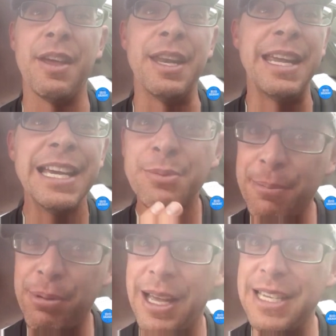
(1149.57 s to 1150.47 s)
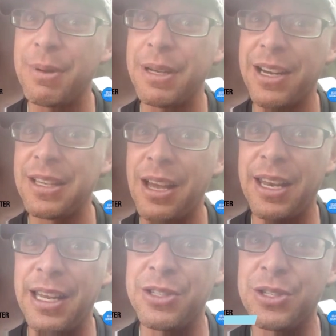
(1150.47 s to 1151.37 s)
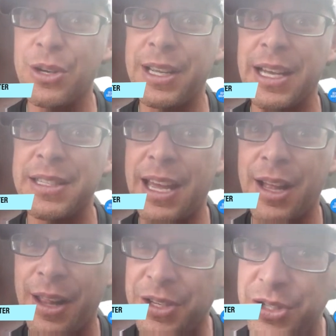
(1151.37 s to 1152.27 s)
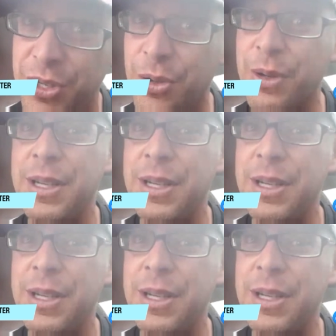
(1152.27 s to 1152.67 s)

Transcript: then his replacement actually got injured against LSU,